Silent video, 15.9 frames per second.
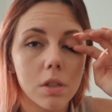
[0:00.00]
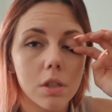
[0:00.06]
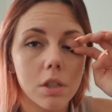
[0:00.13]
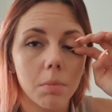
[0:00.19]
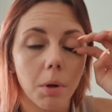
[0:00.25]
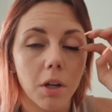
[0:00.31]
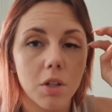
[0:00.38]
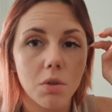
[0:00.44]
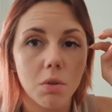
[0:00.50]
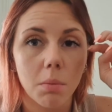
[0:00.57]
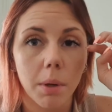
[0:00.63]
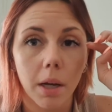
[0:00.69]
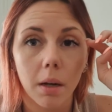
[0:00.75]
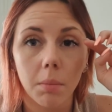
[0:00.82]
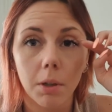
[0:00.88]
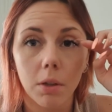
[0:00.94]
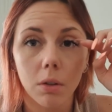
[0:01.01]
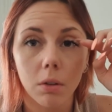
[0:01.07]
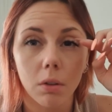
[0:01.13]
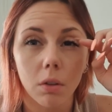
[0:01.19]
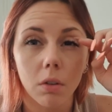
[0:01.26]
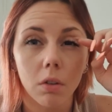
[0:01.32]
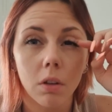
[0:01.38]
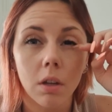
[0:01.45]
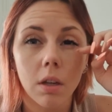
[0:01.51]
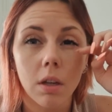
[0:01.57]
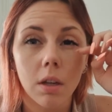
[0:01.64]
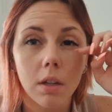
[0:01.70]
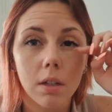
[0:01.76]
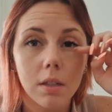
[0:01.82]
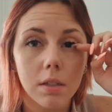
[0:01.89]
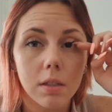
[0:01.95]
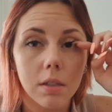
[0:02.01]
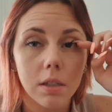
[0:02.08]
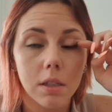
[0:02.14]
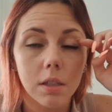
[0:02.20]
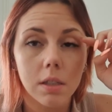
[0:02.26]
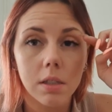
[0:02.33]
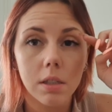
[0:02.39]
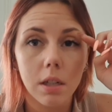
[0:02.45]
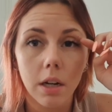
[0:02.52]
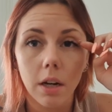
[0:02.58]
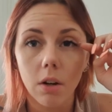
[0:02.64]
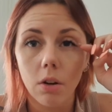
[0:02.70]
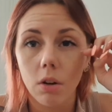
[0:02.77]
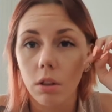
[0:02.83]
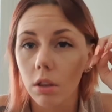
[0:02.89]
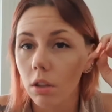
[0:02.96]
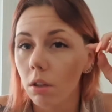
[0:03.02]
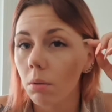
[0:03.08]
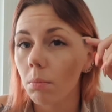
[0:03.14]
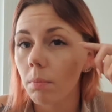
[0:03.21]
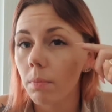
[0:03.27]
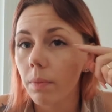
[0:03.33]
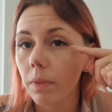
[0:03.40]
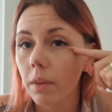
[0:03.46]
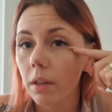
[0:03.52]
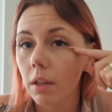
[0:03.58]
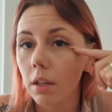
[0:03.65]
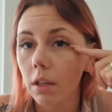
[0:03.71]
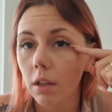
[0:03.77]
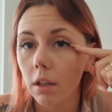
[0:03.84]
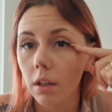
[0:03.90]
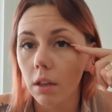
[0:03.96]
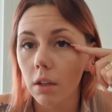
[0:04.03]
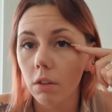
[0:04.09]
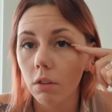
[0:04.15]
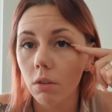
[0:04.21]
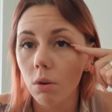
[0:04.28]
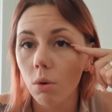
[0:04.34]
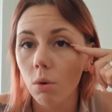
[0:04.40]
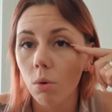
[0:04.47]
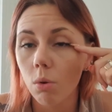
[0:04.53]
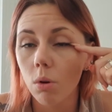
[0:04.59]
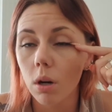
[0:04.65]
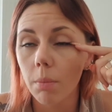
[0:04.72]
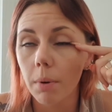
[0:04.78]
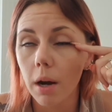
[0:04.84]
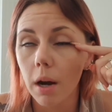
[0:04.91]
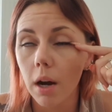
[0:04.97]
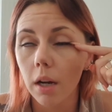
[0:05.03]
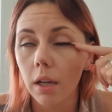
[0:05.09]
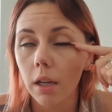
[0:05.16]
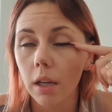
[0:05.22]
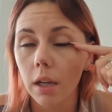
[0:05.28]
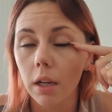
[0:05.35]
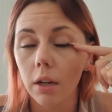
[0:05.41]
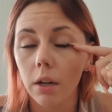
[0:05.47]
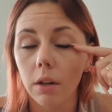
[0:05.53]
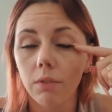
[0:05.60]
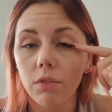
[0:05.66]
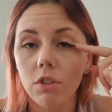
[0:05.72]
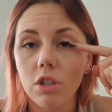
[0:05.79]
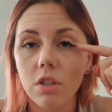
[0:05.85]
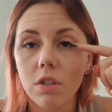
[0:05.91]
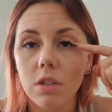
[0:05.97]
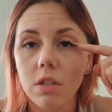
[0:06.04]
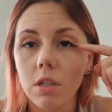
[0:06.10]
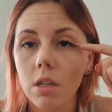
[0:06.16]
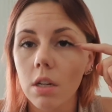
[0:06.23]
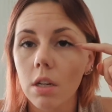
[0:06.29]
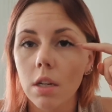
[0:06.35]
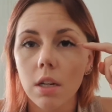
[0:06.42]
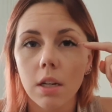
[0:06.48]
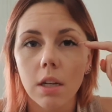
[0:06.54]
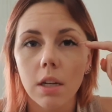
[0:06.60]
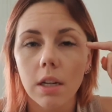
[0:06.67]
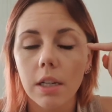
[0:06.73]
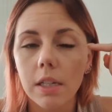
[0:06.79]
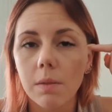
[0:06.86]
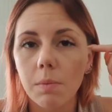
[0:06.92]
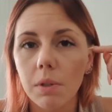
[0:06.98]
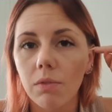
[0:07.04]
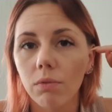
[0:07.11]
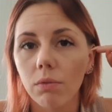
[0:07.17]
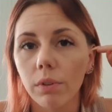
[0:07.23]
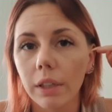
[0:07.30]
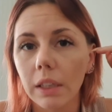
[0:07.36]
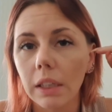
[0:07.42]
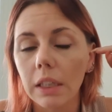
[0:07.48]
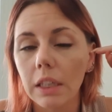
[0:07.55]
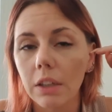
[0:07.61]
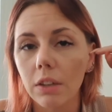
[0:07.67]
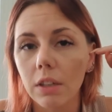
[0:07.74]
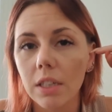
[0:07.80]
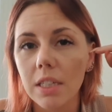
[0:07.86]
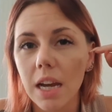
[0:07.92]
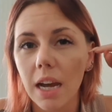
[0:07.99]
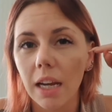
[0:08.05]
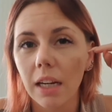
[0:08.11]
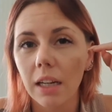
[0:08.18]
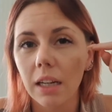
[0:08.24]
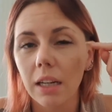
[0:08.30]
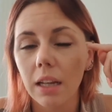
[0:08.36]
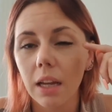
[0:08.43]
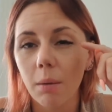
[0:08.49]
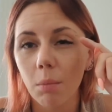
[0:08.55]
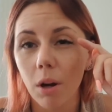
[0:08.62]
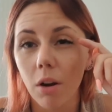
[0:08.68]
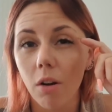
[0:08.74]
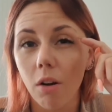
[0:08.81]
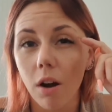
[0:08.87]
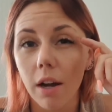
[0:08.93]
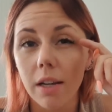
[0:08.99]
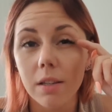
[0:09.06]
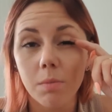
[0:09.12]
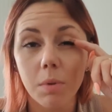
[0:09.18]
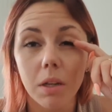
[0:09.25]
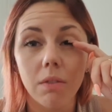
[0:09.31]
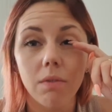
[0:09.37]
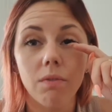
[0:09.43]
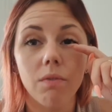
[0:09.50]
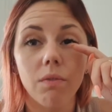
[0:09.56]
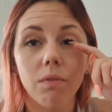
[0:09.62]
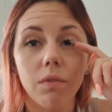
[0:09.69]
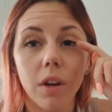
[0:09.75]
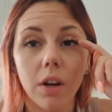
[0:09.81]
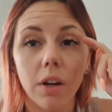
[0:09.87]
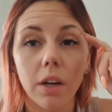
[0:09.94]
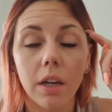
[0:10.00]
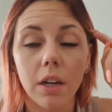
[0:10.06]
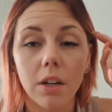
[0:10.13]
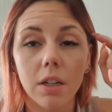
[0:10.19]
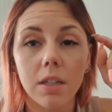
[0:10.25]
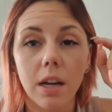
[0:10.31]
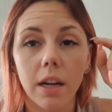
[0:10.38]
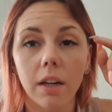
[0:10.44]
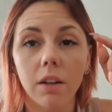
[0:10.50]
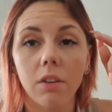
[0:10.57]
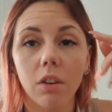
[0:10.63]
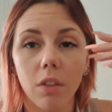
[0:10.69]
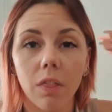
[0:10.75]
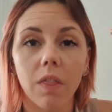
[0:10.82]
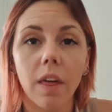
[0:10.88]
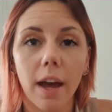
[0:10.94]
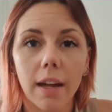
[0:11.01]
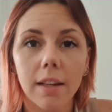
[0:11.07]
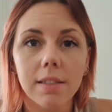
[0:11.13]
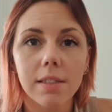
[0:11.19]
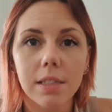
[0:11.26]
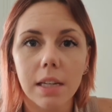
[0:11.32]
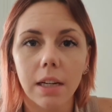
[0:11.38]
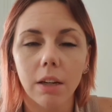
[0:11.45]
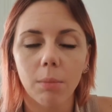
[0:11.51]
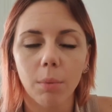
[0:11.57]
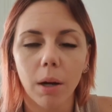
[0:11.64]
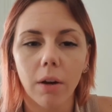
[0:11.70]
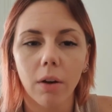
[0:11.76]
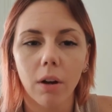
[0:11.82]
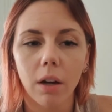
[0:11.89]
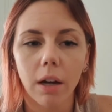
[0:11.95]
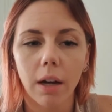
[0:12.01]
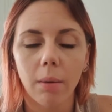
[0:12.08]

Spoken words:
she might do about it because since the day I got them, in this corner part here, it just it's been really irritated and my eye has been very irritated. So that's setting my